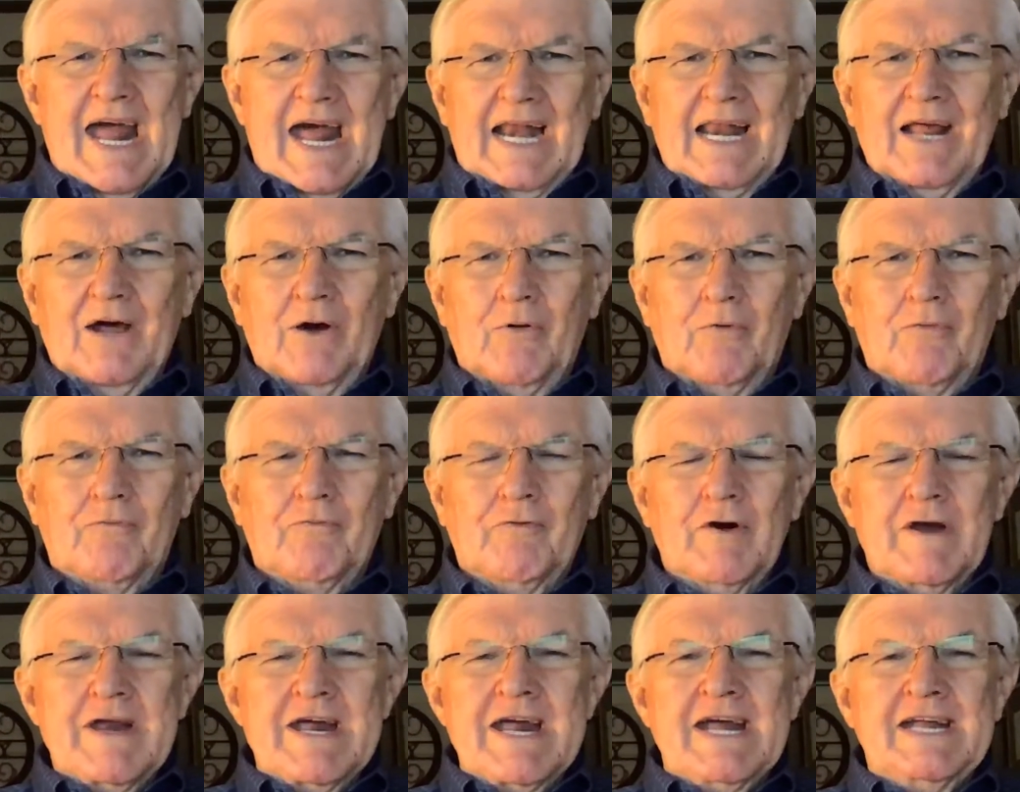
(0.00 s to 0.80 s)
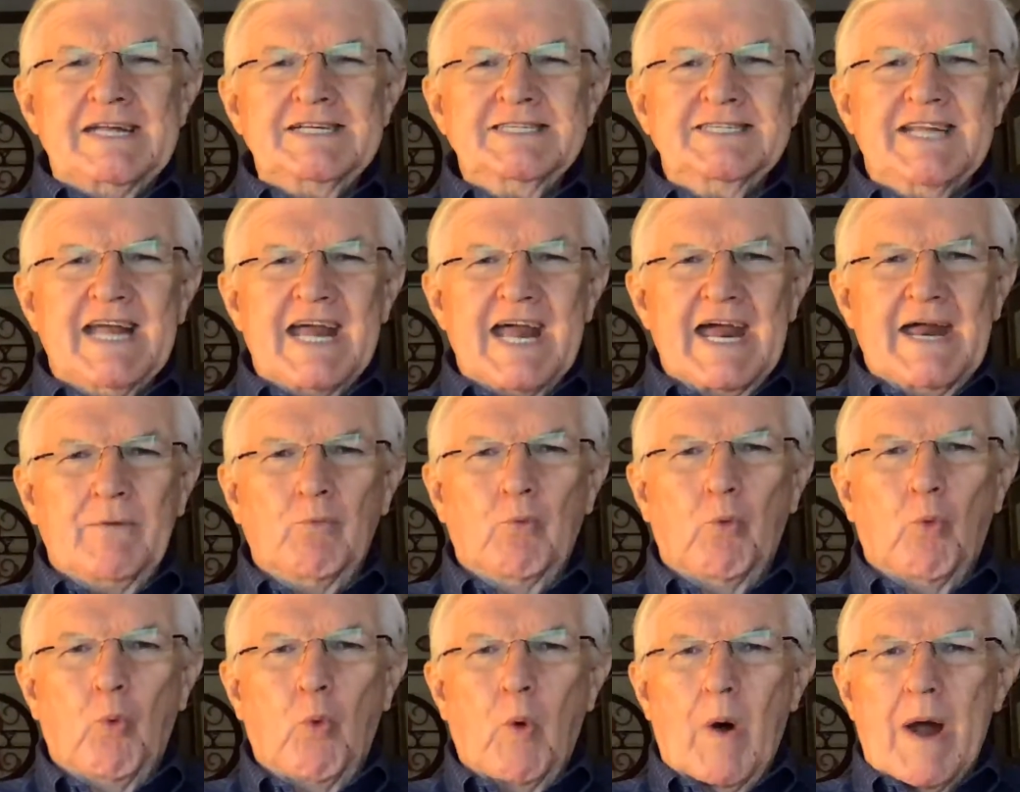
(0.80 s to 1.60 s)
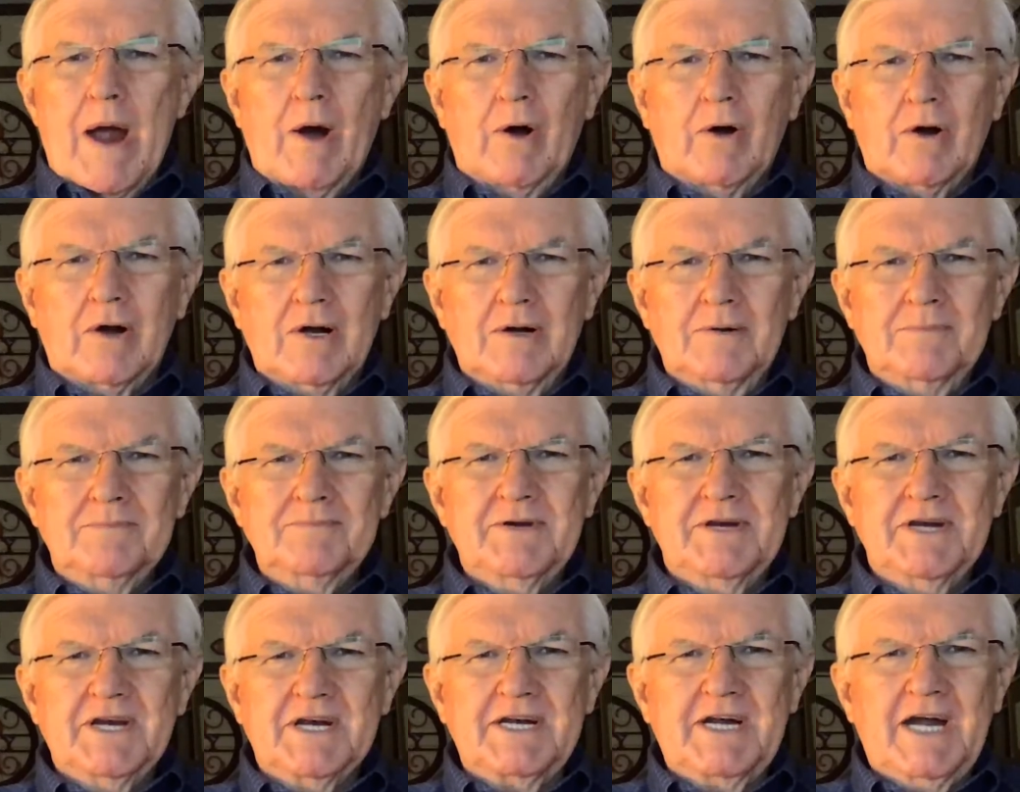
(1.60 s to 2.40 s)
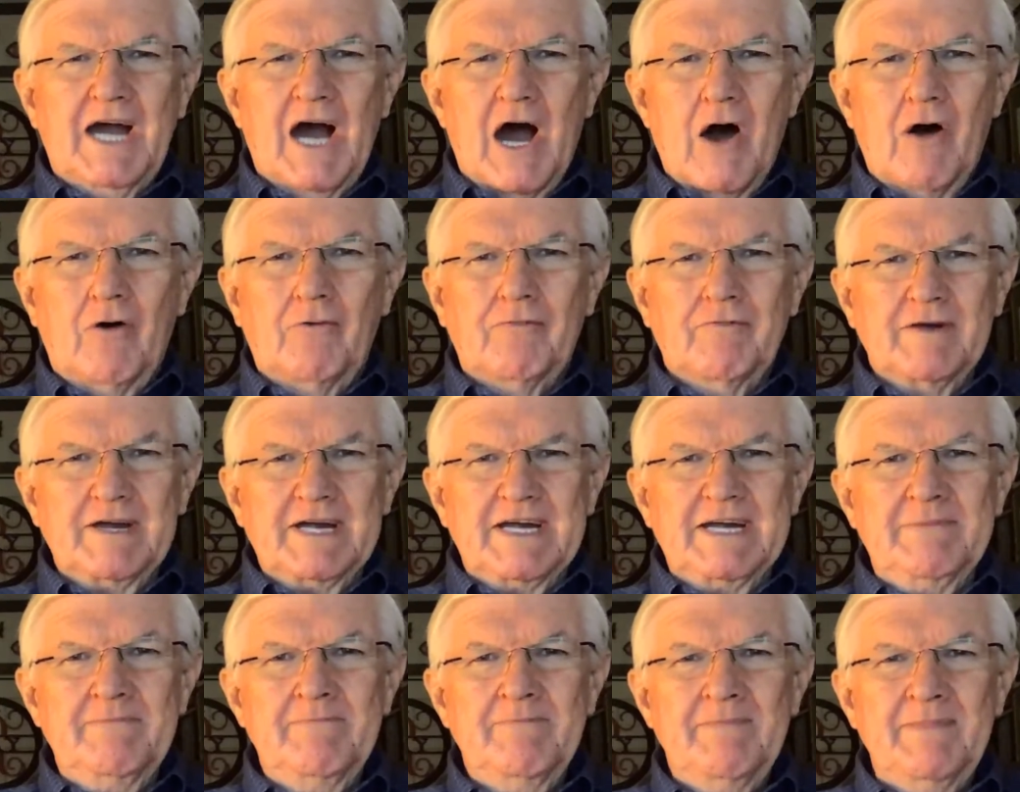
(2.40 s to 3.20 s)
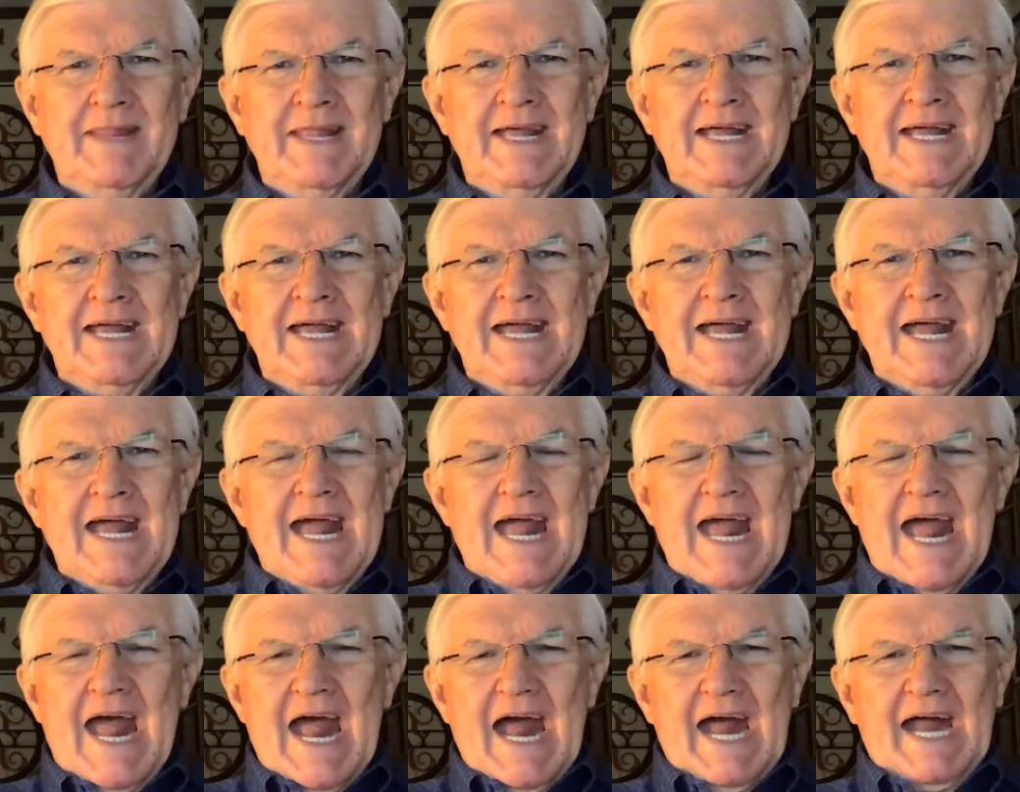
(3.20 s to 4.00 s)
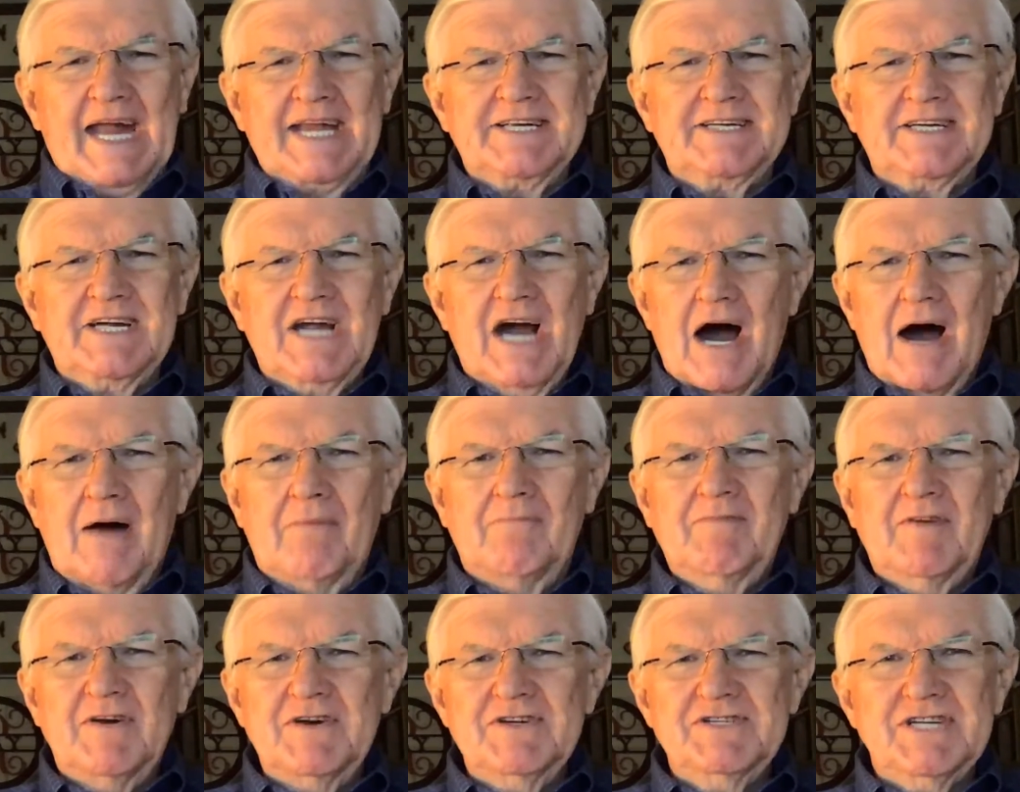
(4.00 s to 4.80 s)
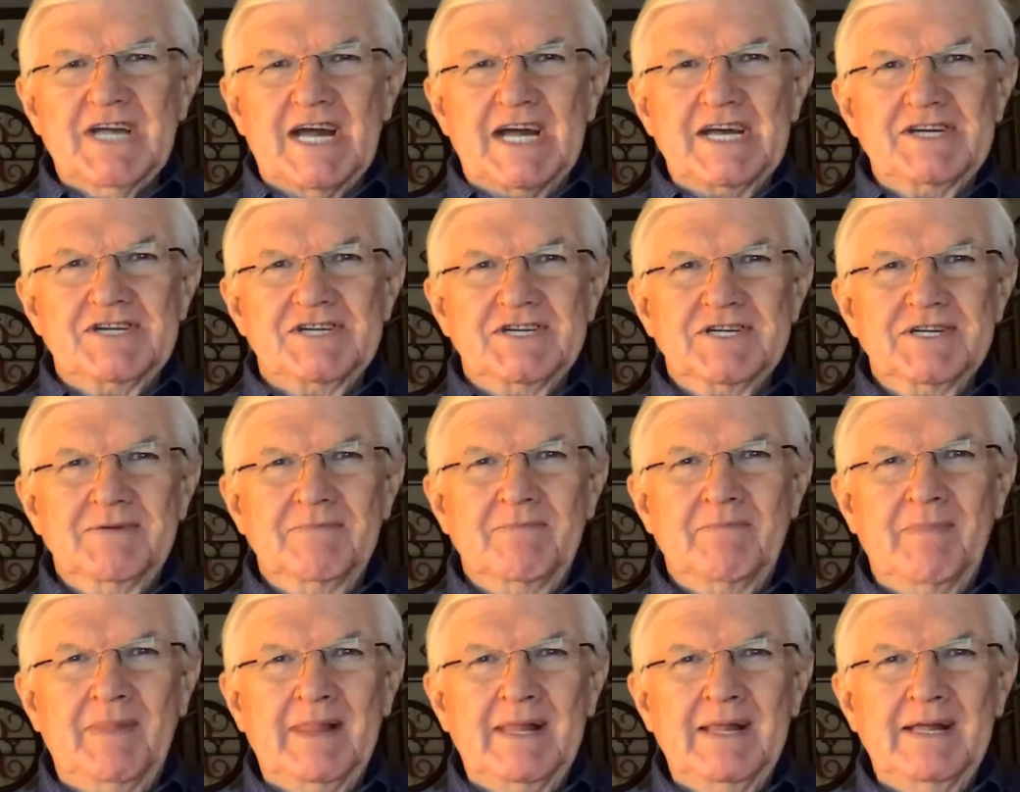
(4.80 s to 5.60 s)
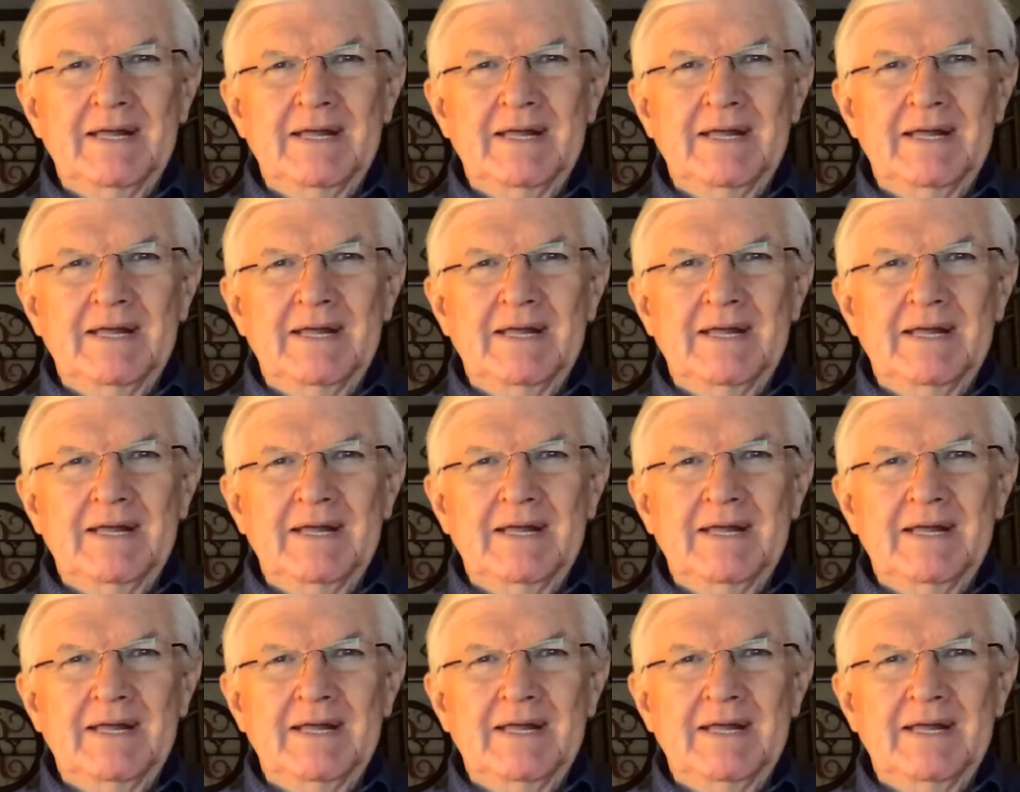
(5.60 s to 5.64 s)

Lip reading: Hello, friends, and welcome to Coffee and Conversation.